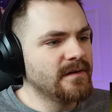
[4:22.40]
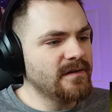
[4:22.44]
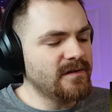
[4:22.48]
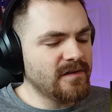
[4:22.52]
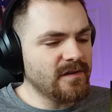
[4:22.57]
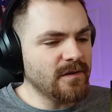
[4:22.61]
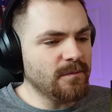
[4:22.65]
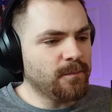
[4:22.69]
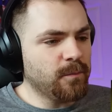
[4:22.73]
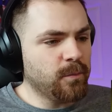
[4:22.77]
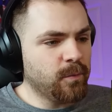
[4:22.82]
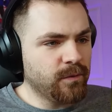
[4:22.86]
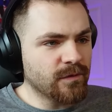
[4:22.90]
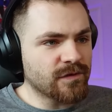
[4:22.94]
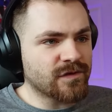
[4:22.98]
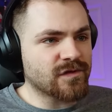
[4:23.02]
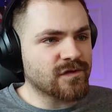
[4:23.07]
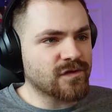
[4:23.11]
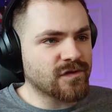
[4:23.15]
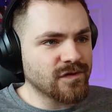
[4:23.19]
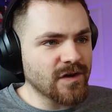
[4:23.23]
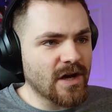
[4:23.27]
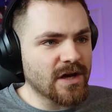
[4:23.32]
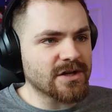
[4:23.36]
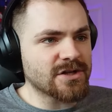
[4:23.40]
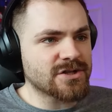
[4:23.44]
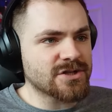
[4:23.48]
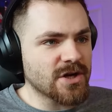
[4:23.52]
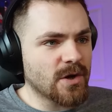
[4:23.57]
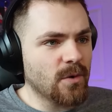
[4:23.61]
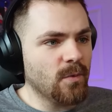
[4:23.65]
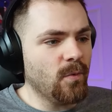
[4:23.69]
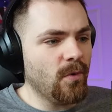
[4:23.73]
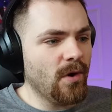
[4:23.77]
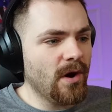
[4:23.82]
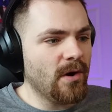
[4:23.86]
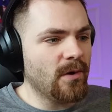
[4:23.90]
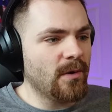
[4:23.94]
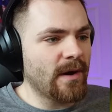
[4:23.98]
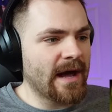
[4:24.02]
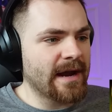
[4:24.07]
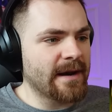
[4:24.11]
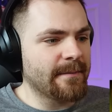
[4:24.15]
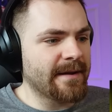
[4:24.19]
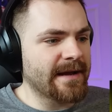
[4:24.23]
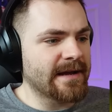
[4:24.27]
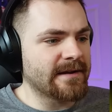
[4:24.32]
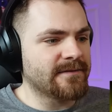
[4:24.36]
This is such a
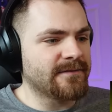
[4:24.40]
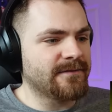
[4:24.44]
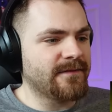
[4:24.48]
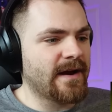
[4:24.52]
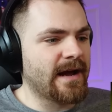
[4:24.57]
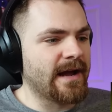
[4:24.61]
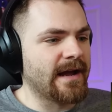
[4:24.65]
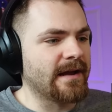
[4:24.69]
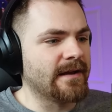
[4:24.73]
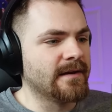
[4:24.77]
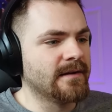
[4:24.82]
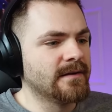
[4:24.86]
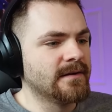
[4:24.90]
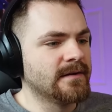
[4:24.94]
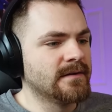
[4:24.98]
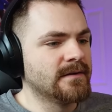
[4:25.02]
well-animated fight.